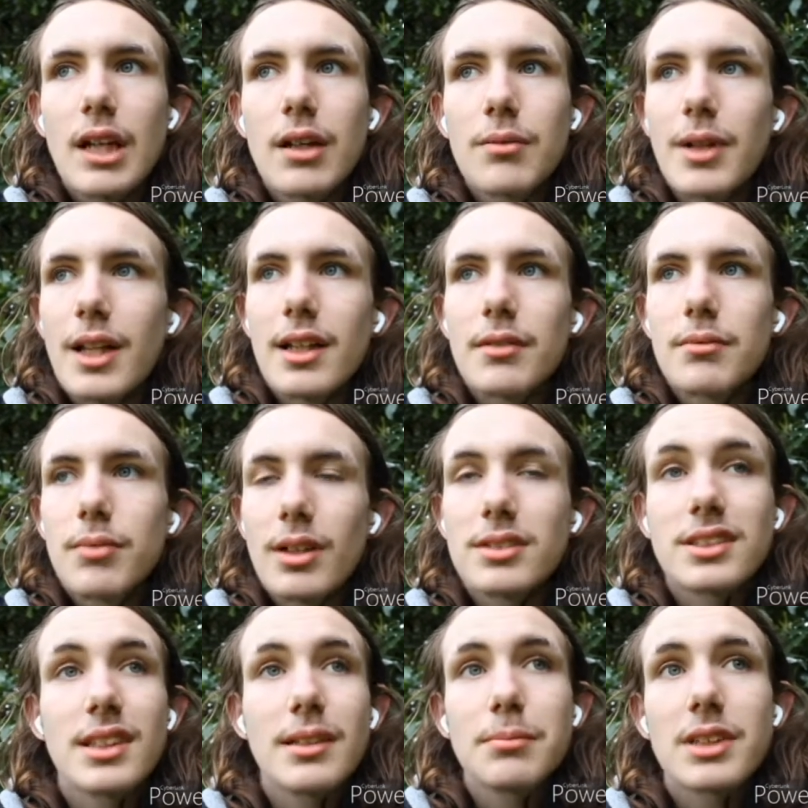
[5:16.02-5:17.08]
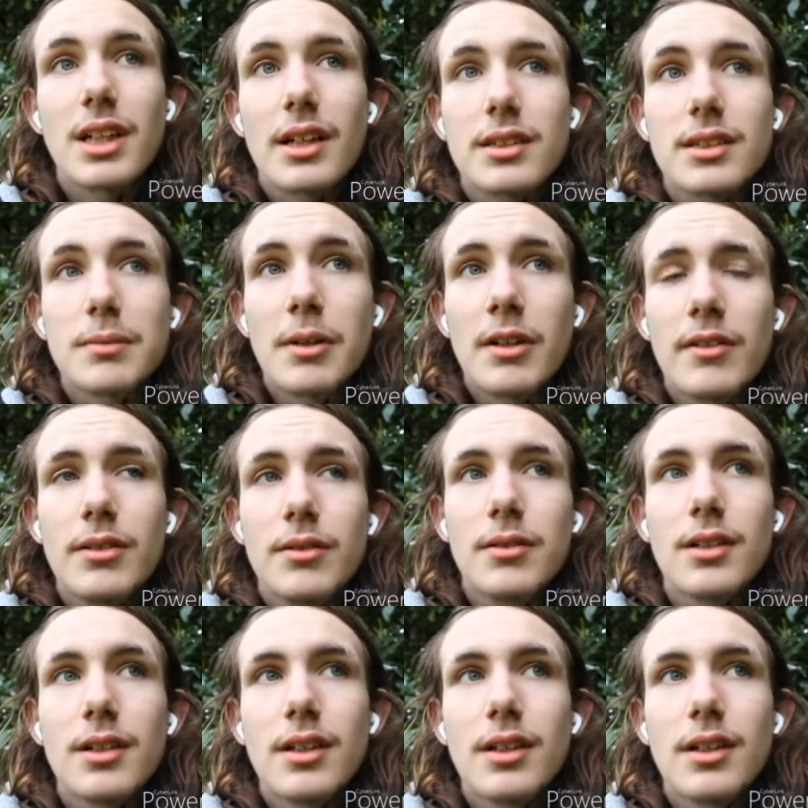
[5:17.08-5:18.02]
well, what seems like tomorrow,